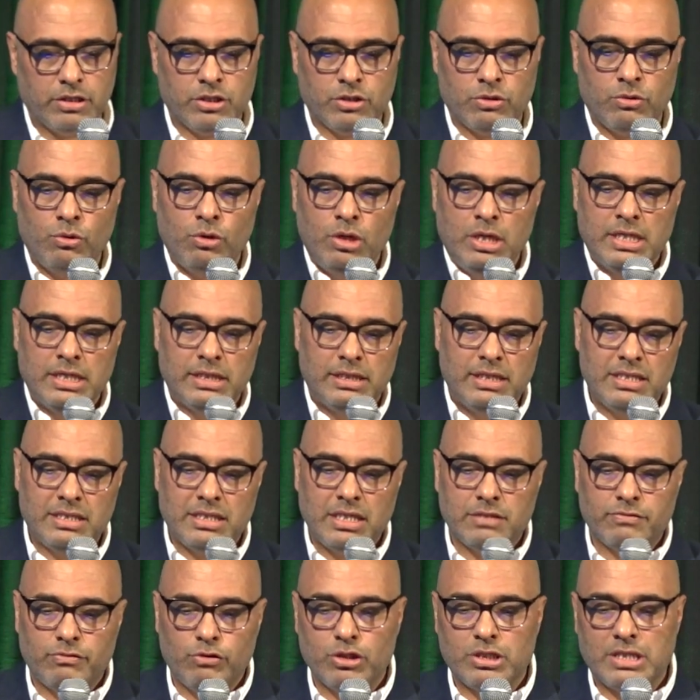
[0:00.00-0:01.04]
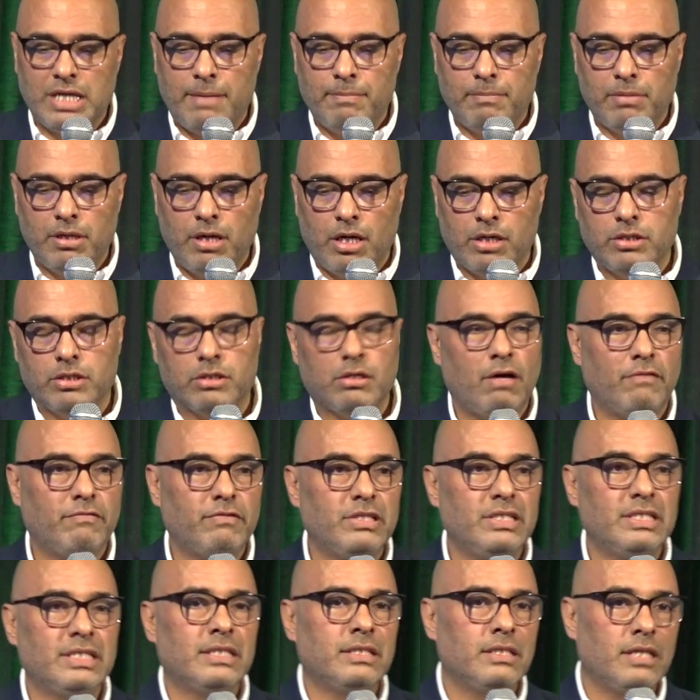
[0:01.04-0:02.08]
So this is, for example, a
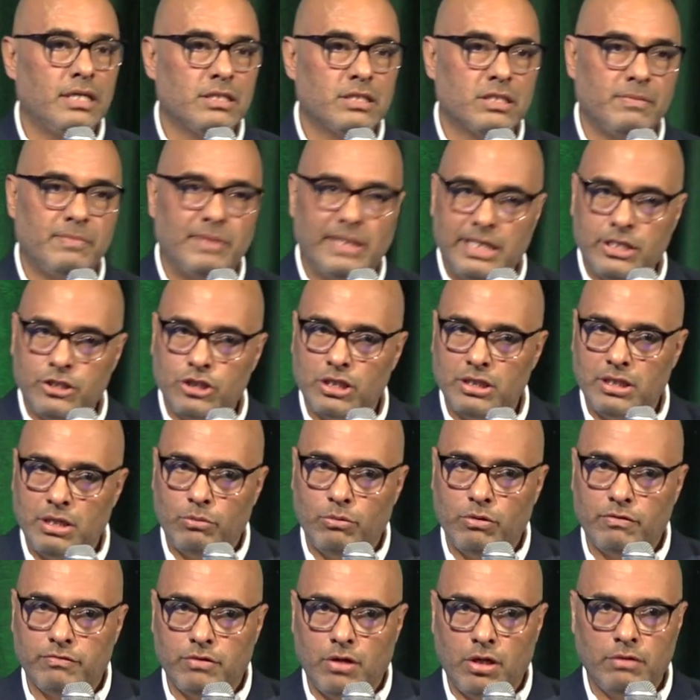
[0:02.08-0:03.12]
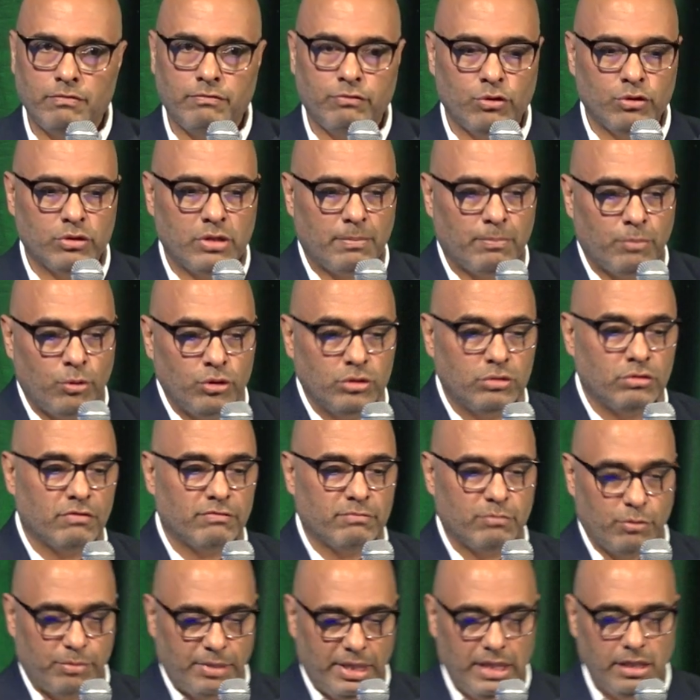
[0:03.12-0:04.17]
recovery simulation that we've done for the Port of
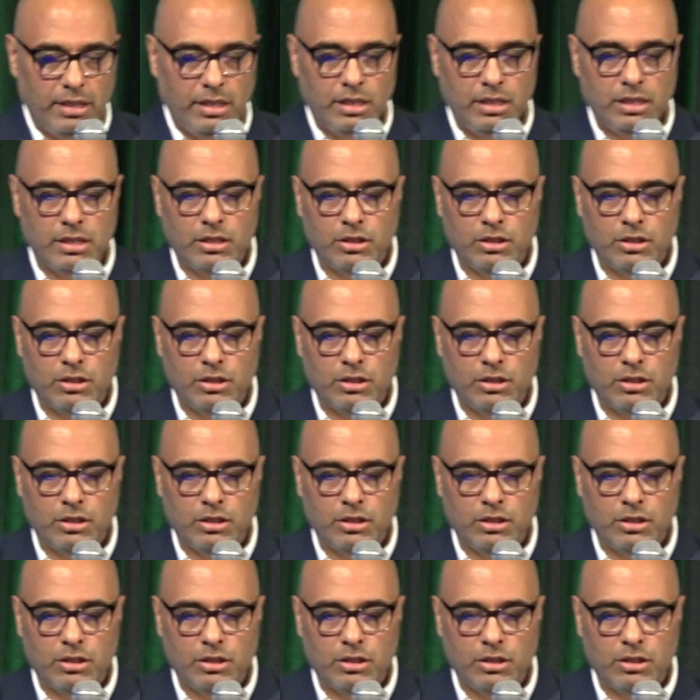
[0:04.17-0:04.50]
Mobile,